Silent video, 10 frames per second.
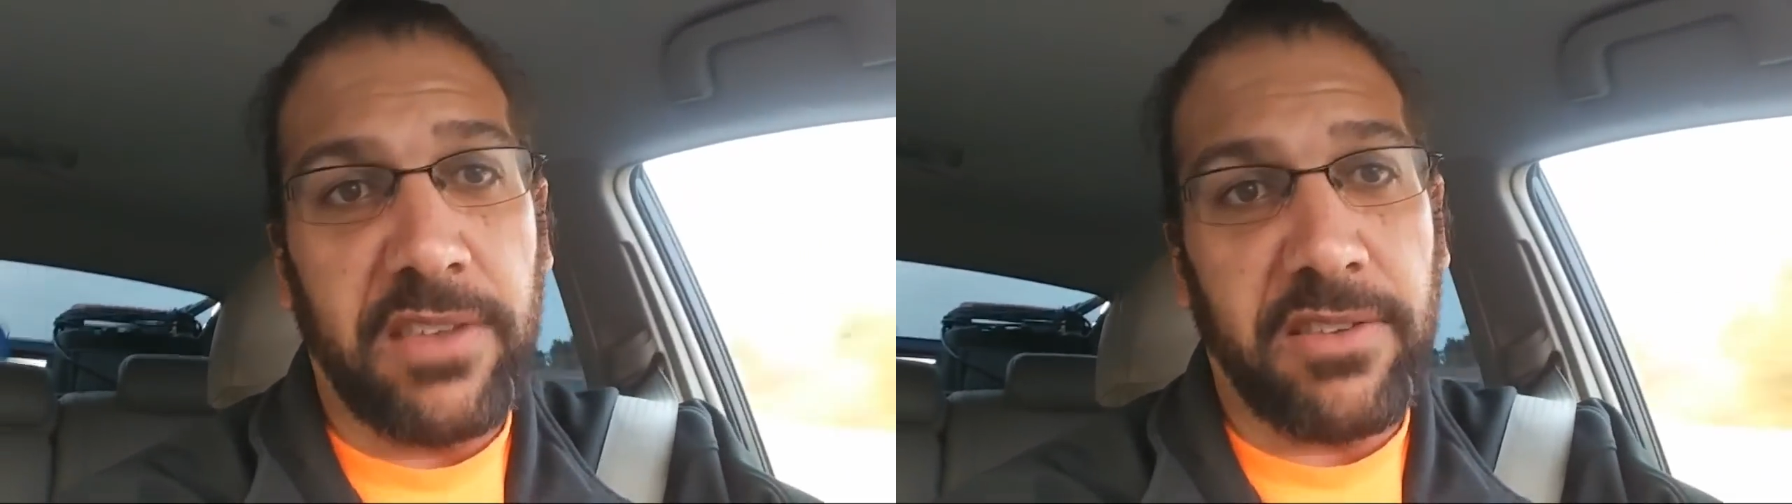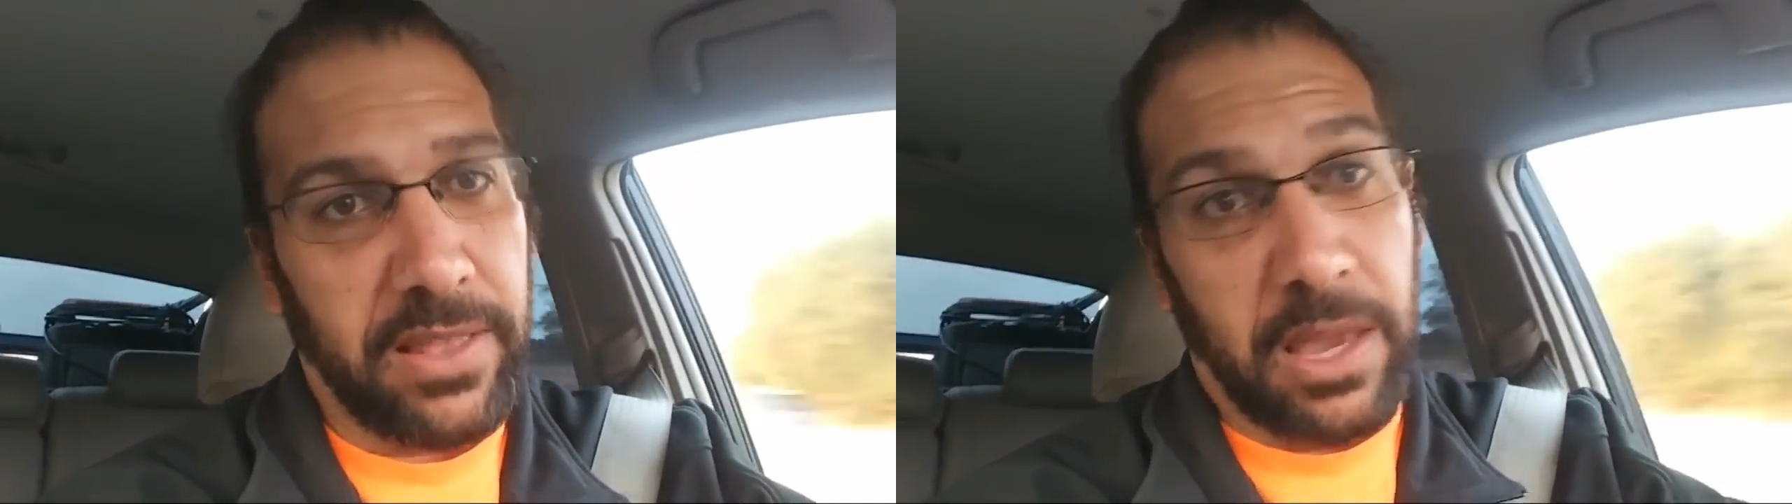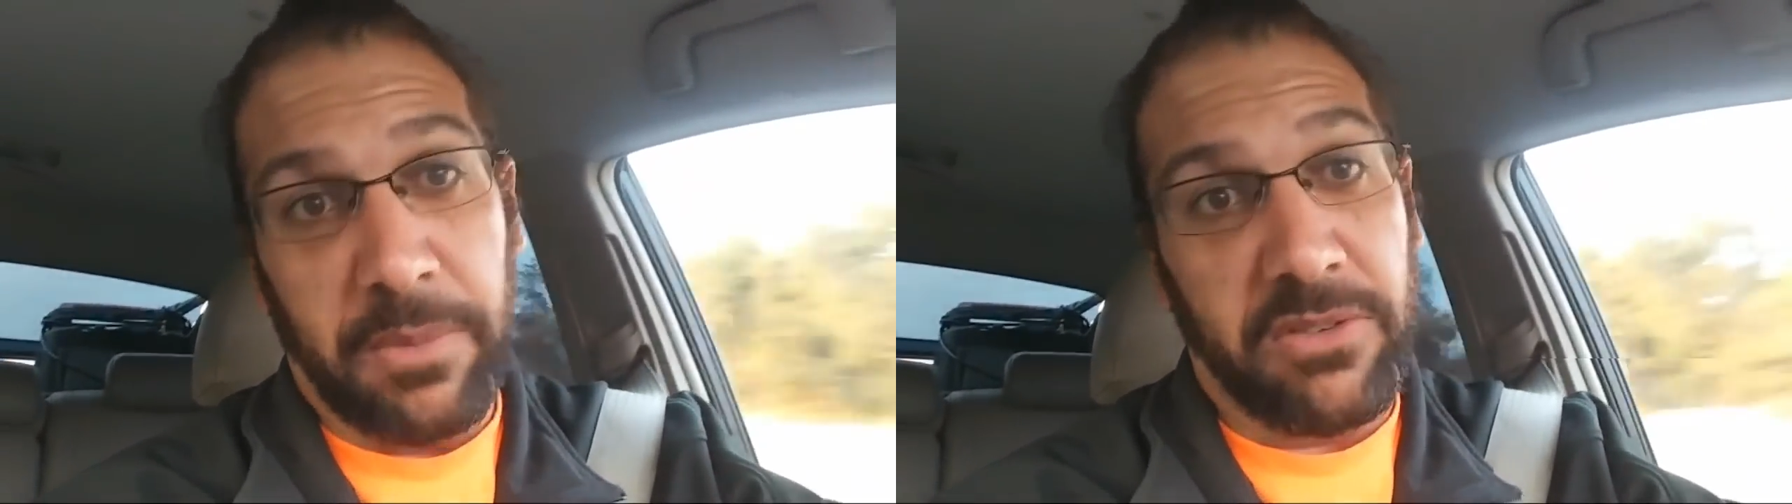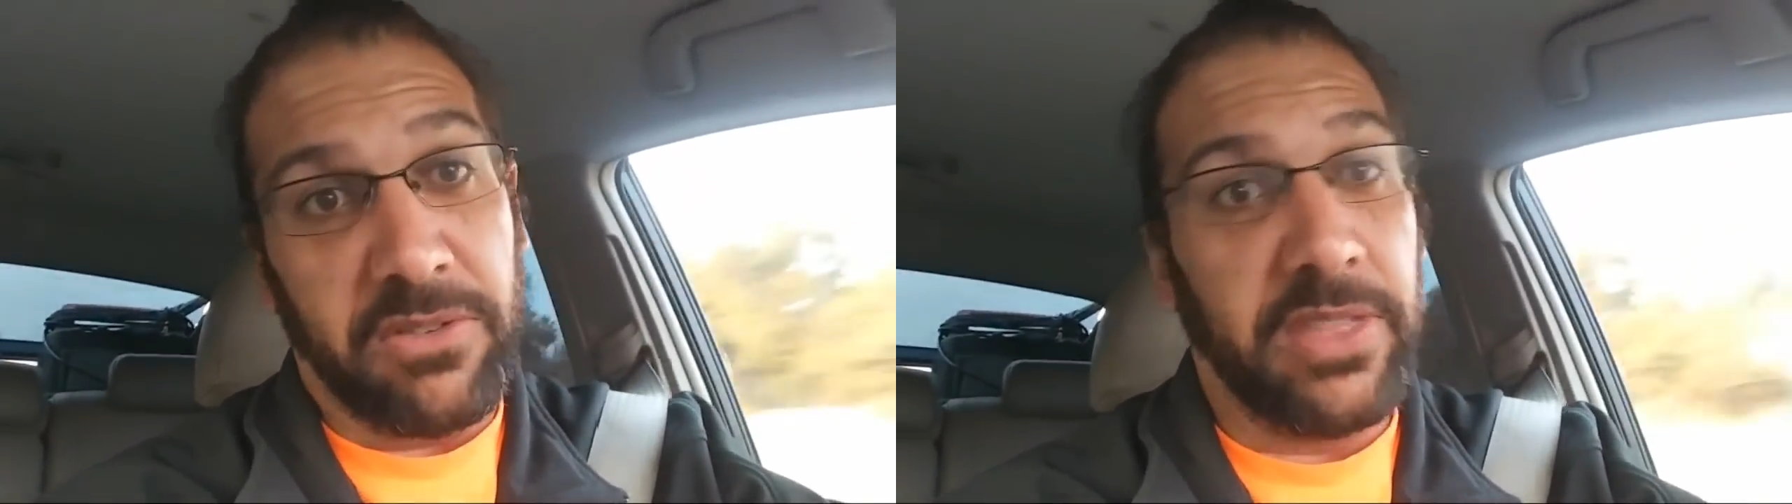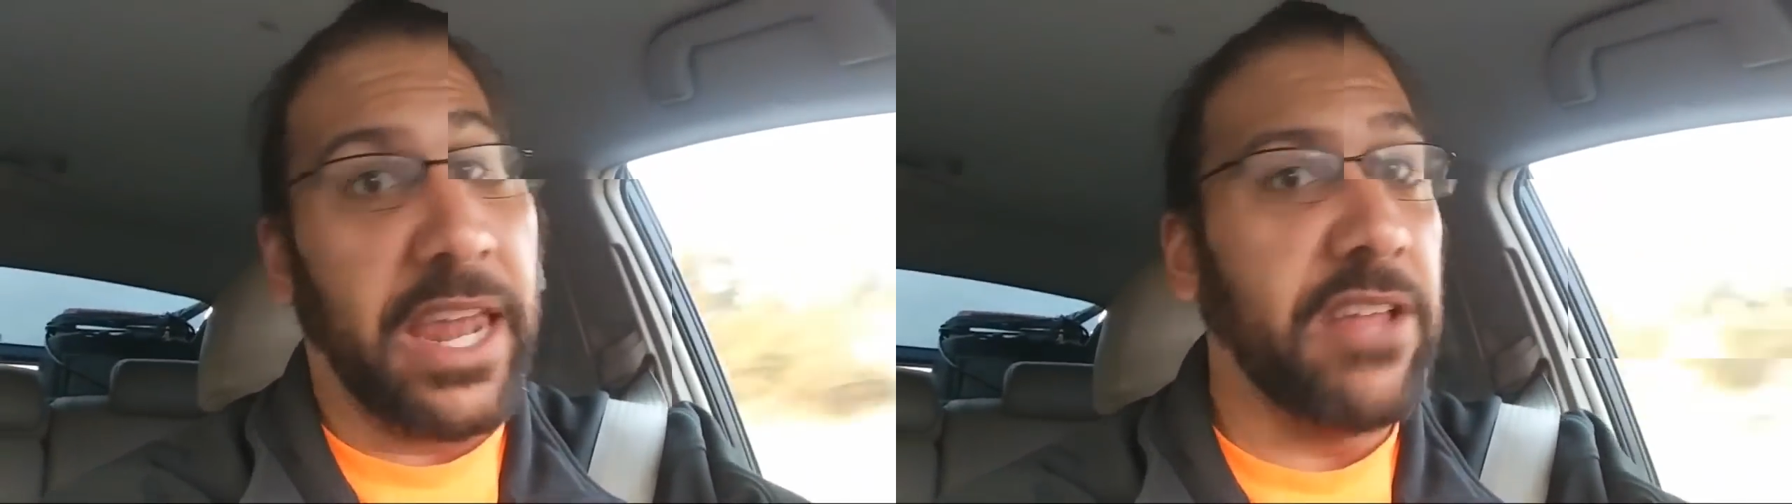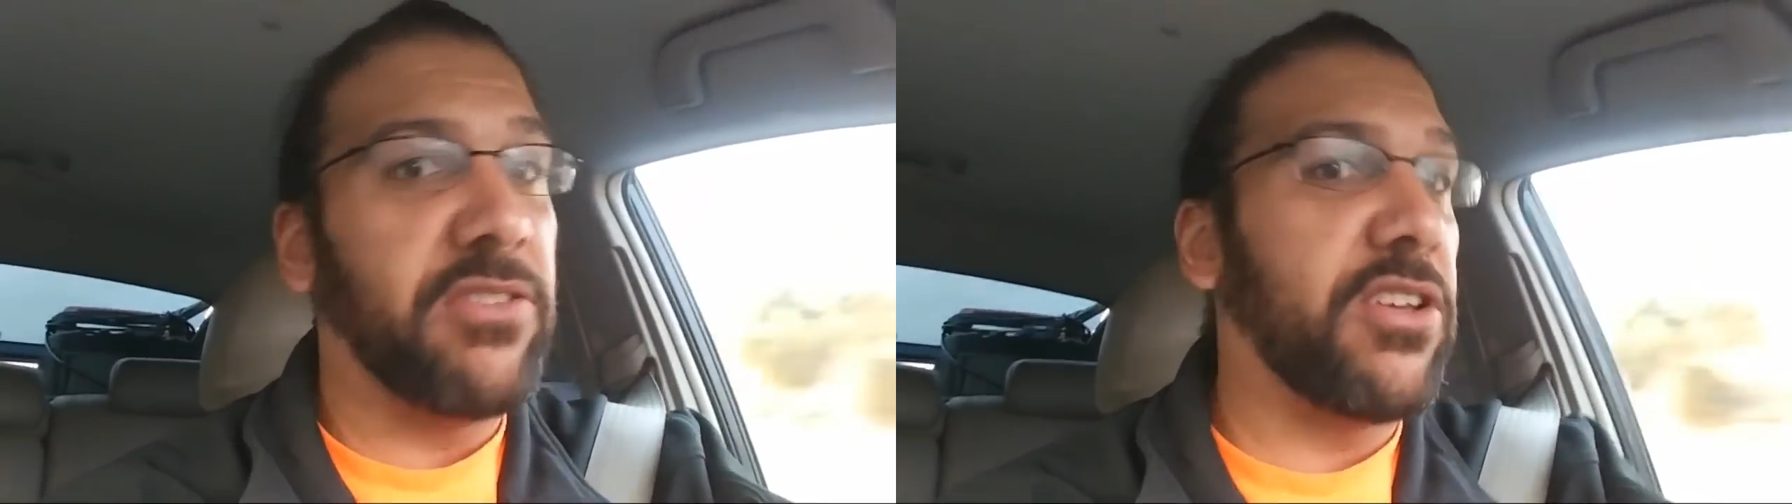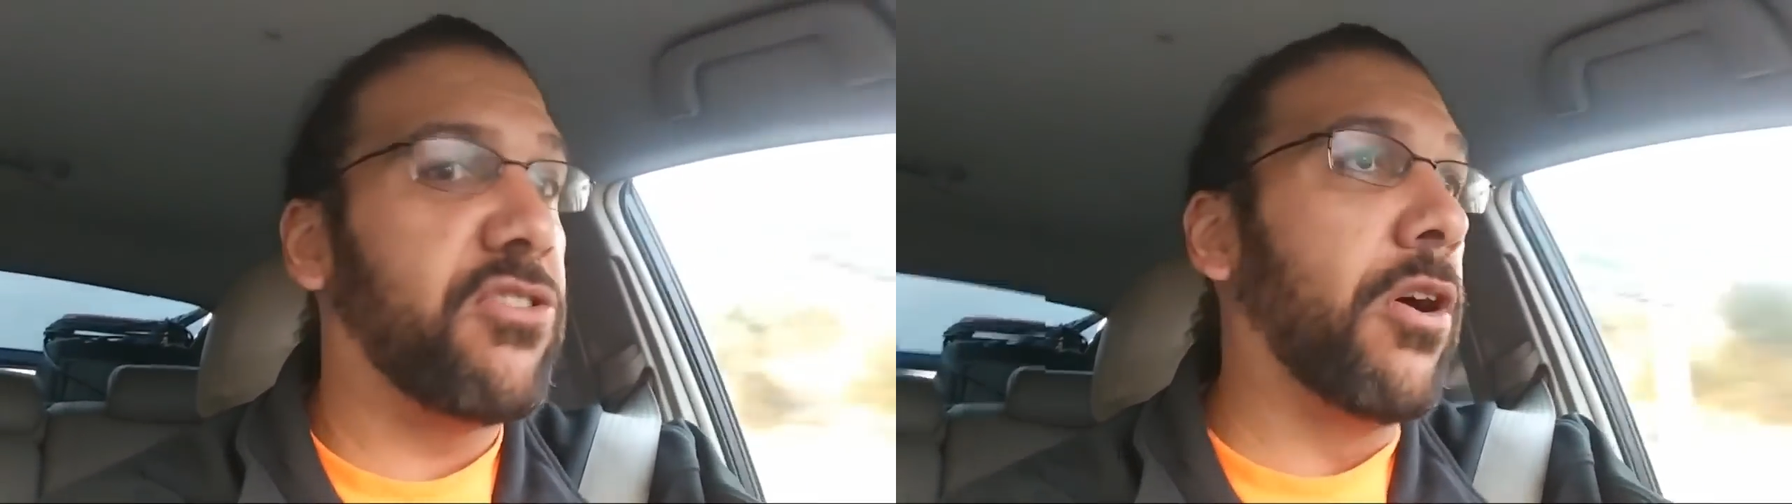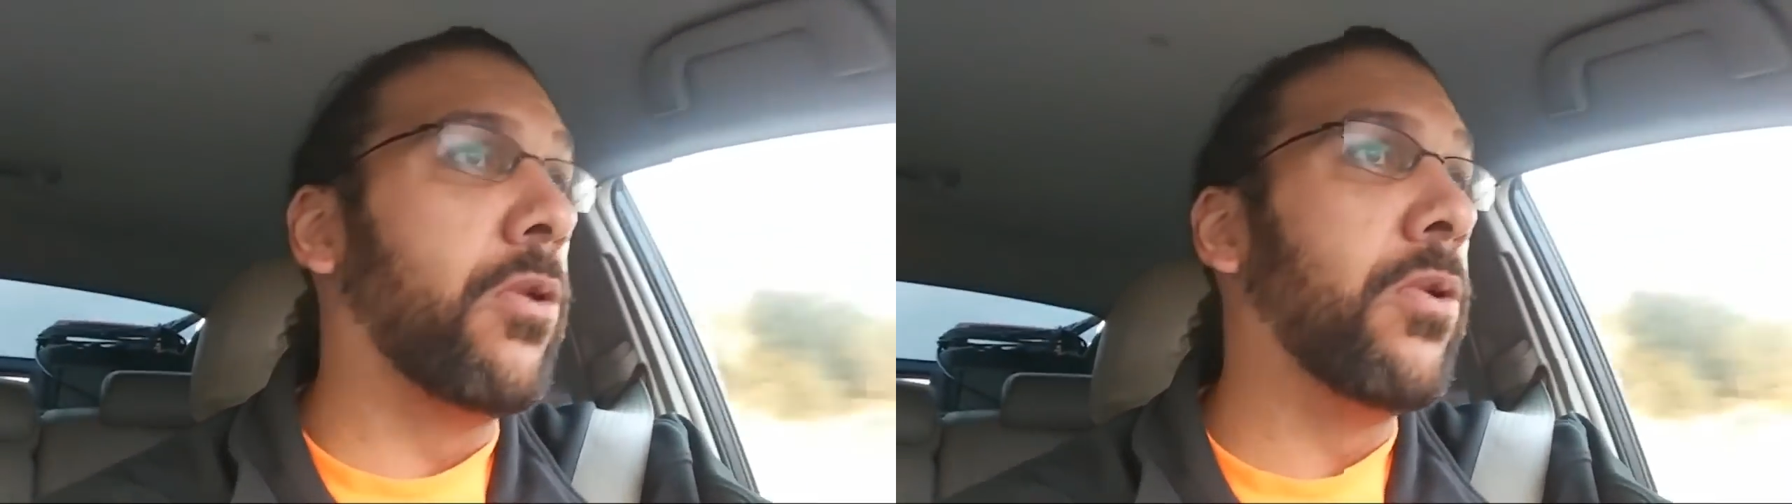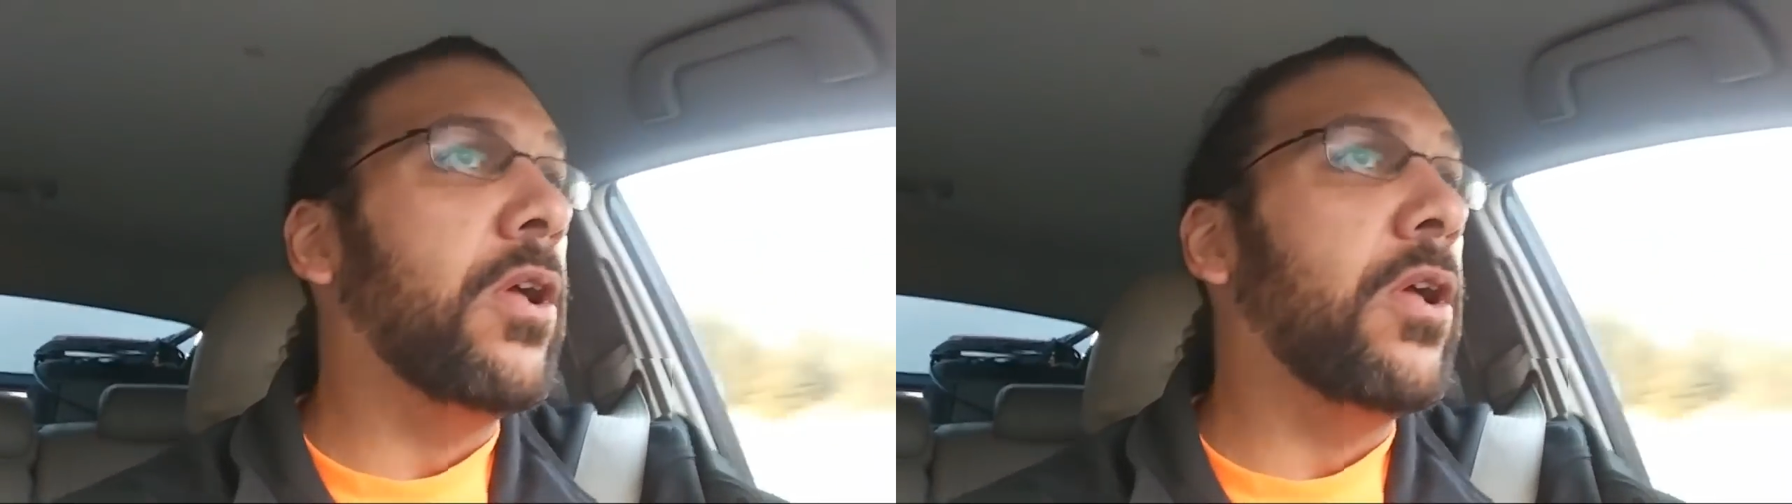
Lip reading: is like the image that I just showed.